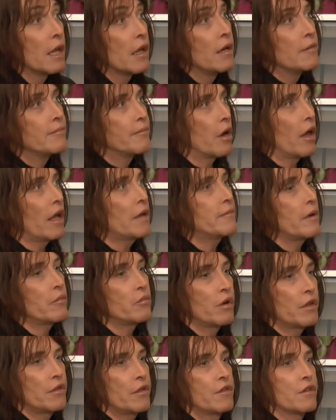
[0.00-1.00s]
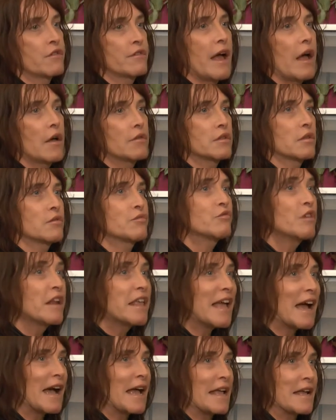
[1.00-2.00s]
But I can remember walking through the grounds, I was
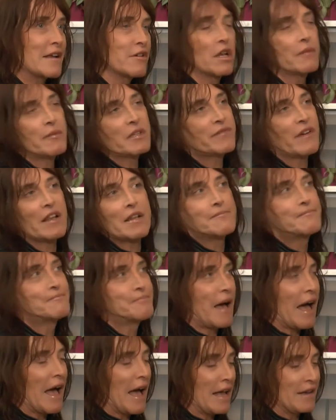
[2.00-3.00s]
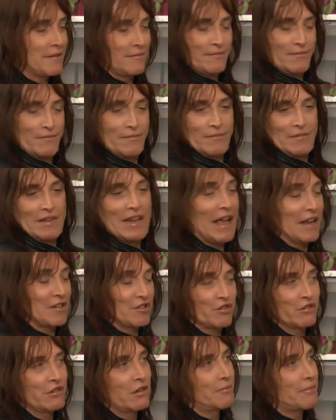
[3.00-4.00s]
really angry. I must have had a bad
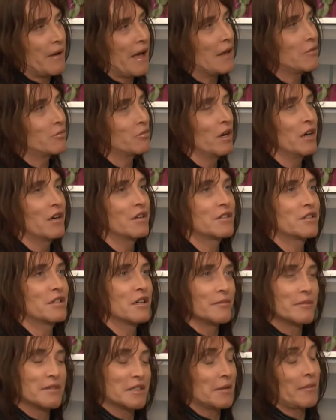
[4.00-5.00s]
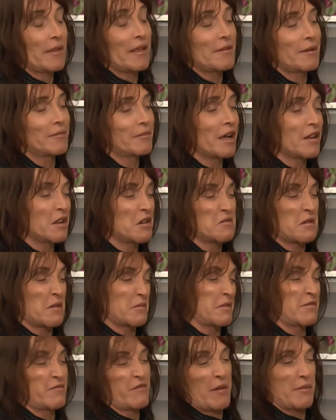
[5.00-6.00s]
lecture or a bad workshop or something, and I'm going,
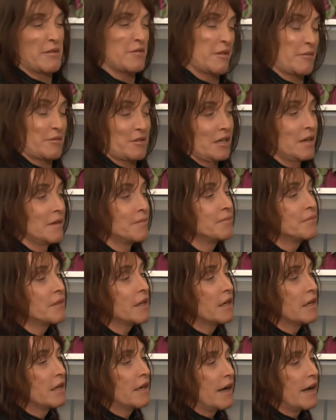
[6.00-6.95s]
oh, rubbish.